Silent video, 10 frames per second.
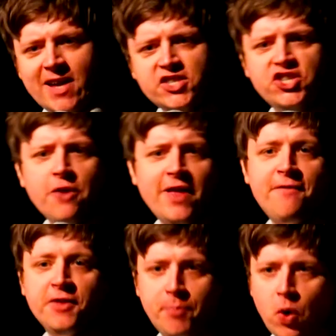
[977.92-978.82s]
That's a joke
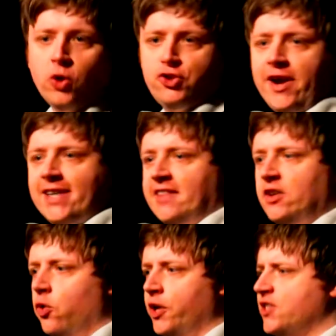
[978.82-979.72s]
there for the port drinkers in
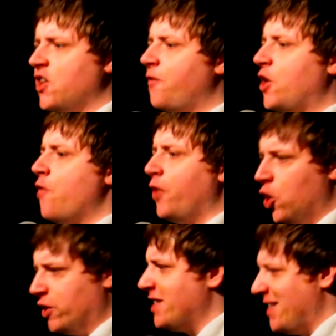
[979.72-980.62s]
the audience. Often
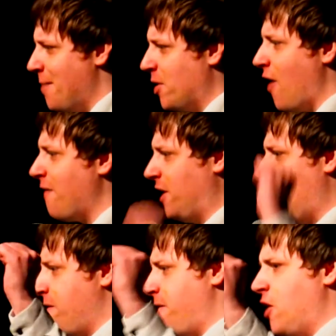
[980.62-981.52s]
overlooked as a demographic,
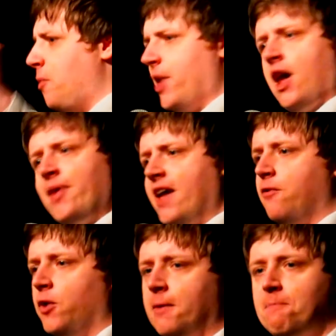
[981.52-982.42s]
I feel, but I'm
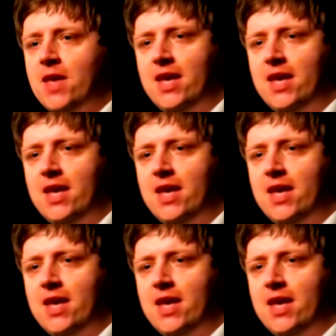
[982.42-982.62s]
here for you.